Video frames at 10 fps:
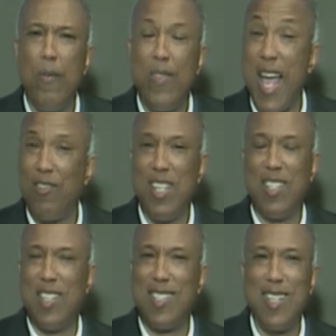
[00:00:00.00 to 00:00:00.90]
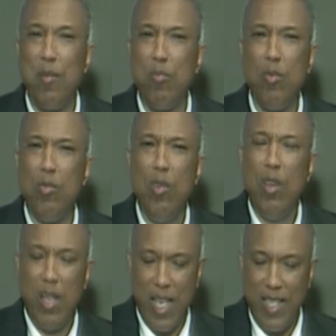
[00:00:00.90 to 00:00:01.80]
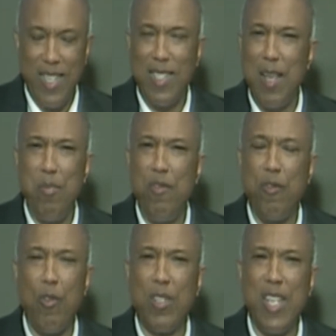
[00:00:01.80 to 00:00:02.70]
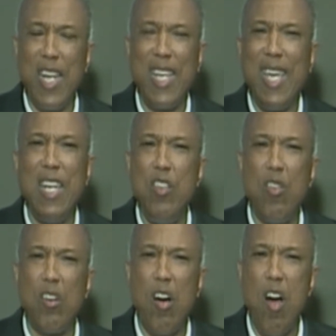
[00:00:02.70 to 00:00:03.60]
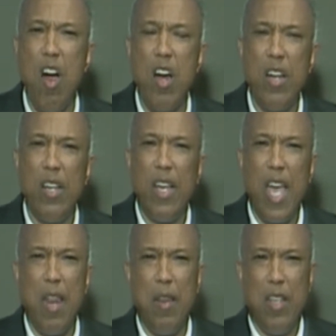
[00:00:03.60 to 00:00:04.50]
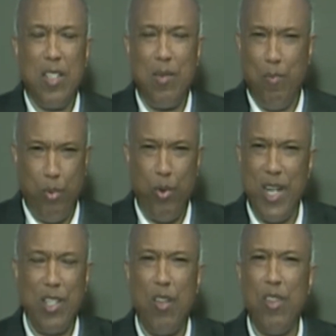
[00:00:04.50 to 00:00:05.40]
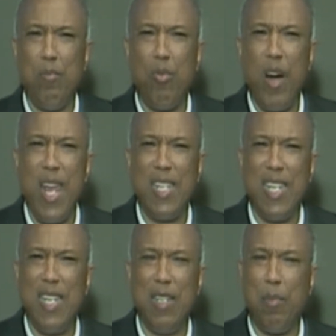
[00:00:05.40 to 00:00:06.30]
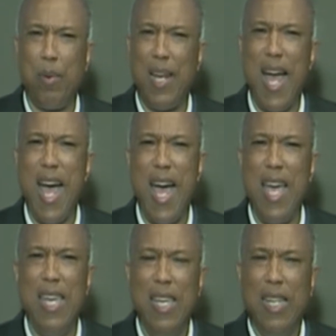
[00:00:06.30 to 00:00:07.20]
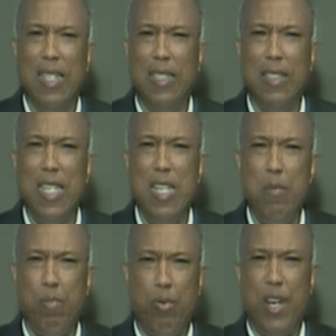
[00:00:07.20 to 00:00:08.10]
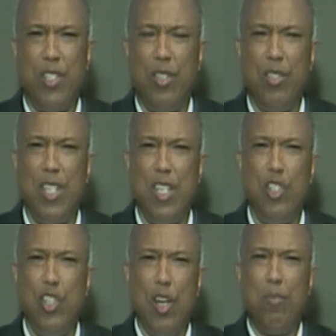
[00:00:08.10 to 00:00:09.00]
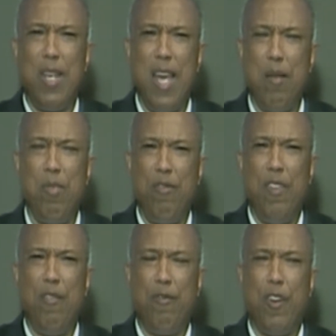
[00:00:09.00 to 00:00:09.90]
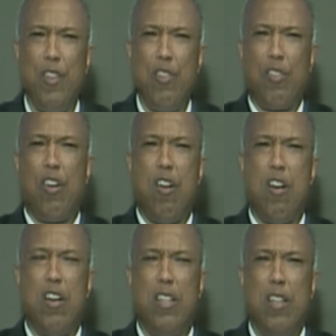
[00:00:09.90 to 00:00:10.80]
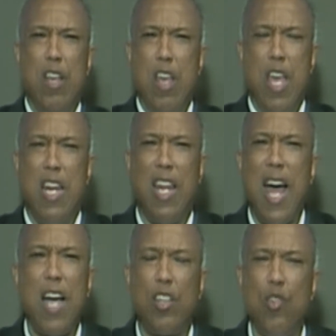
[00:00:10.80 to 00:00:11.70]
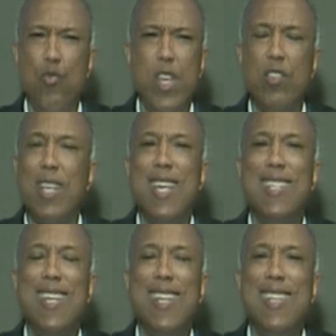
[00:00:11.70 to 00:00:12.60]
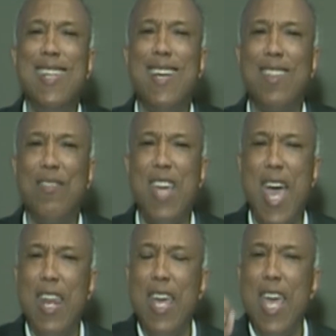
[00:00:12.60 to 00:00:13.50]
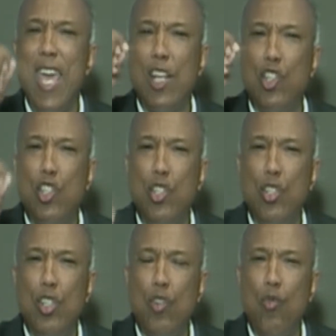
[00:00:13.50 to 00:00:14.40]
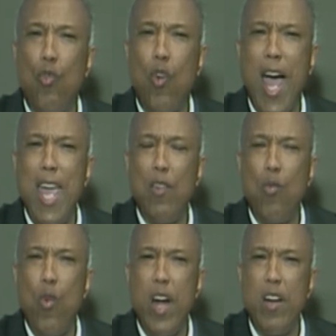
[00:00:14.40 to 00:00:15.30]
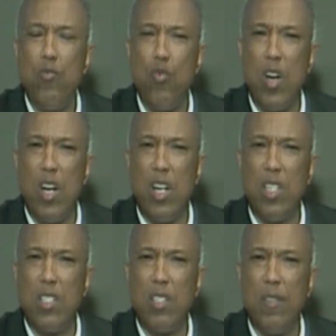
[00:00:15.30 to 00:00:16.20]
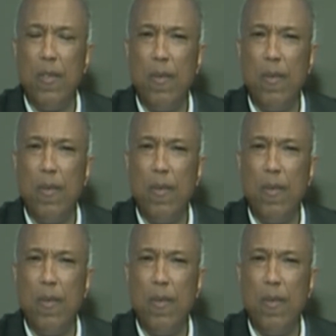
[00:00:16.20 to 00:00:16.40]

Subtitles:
Now, did the symbol, as I said before, did it get in your car and press on the brake? Did it apply any pressure? Did it jump down in front of your car and lock your wheels? It did none of that. It stood right where it was.